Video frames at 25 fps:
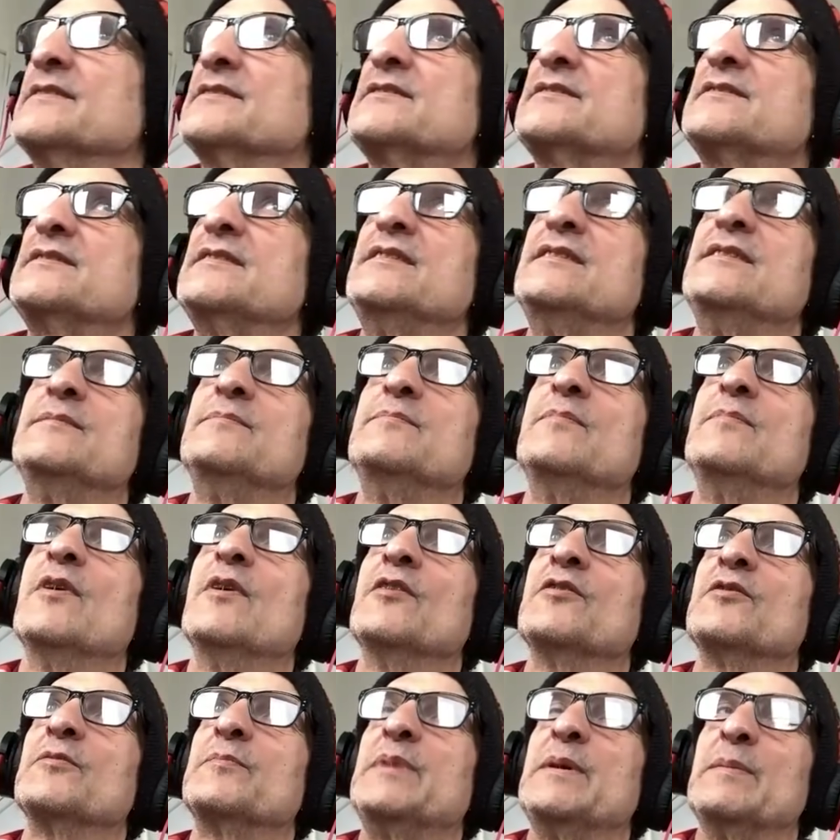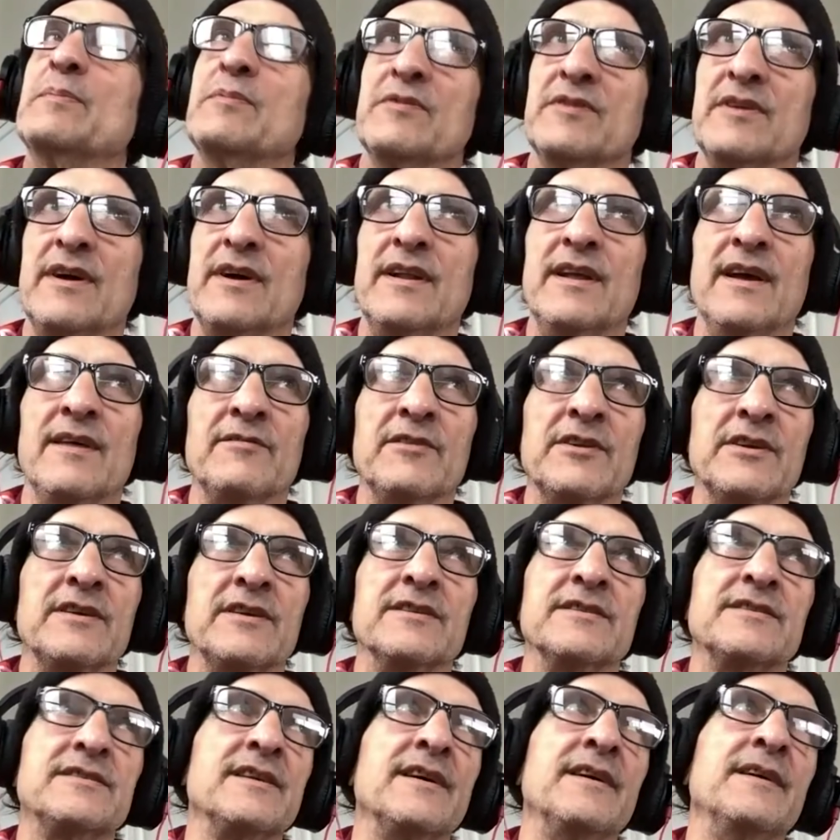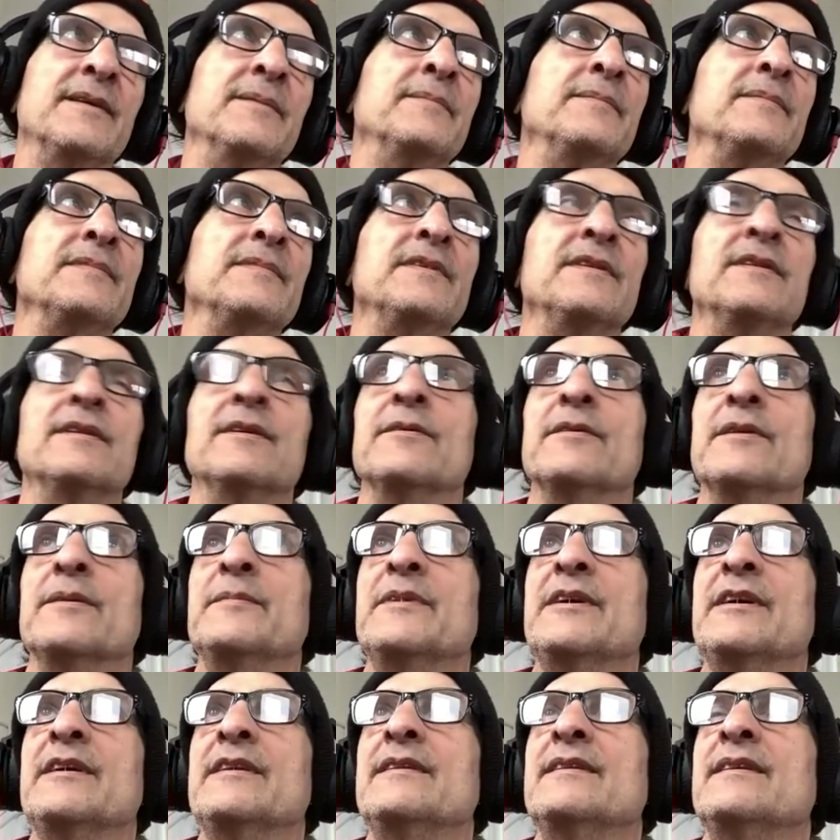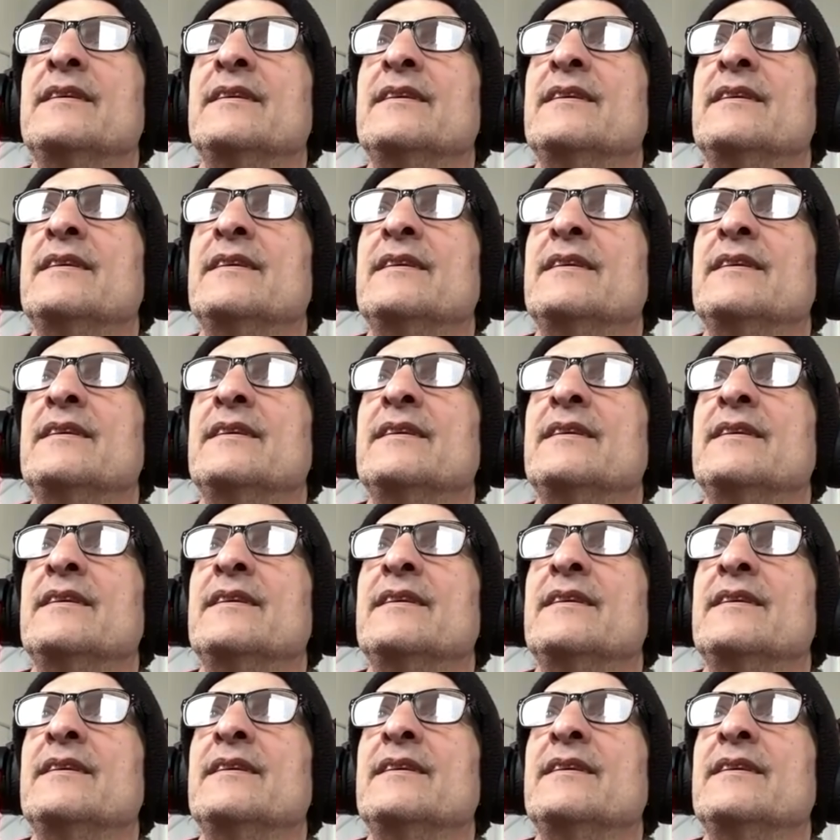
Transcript: see other people not having a good time. You know what I mean?